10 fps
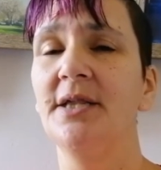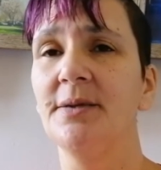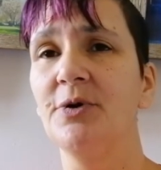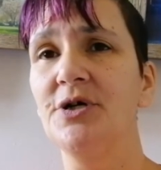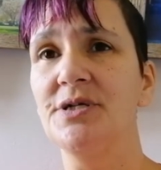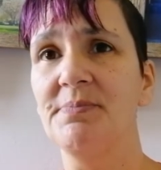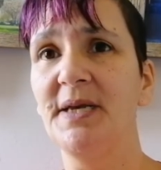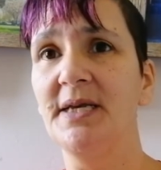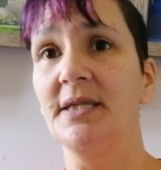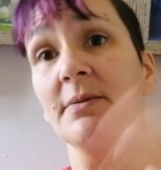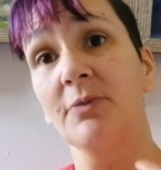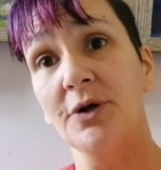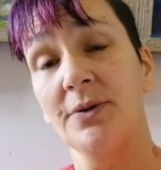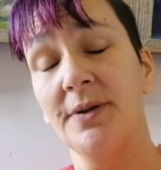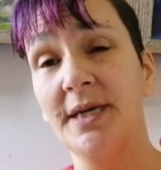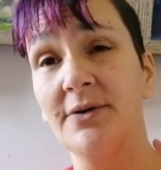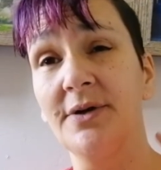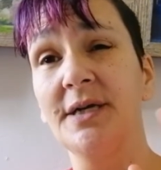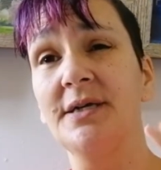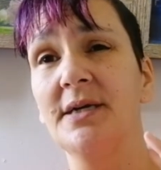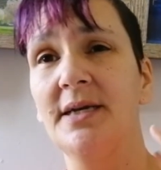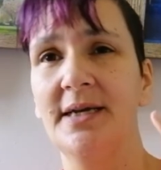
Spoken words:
The more you speak it, the more you hear it,